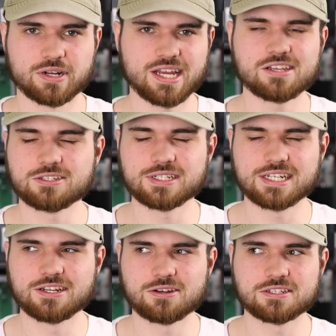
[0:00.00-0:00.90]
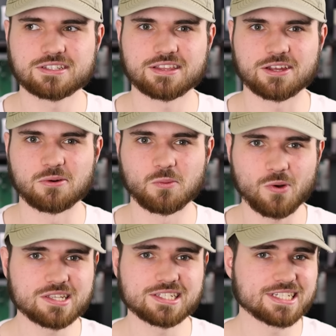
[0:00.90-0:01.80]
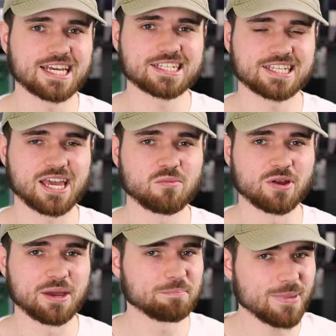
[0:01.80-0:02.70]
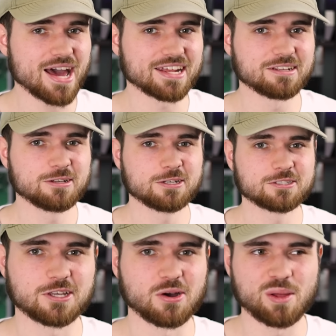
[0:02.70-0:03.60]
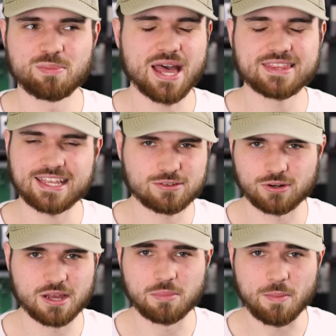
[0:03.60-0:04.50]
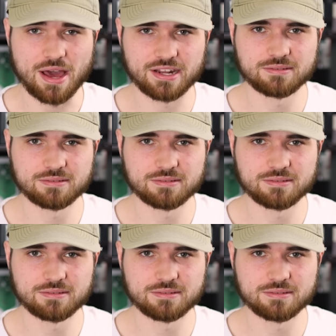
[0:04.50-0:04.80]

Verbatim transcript: but I also didn't notice that there was a D S game when I bought it, so I'm not that torn up about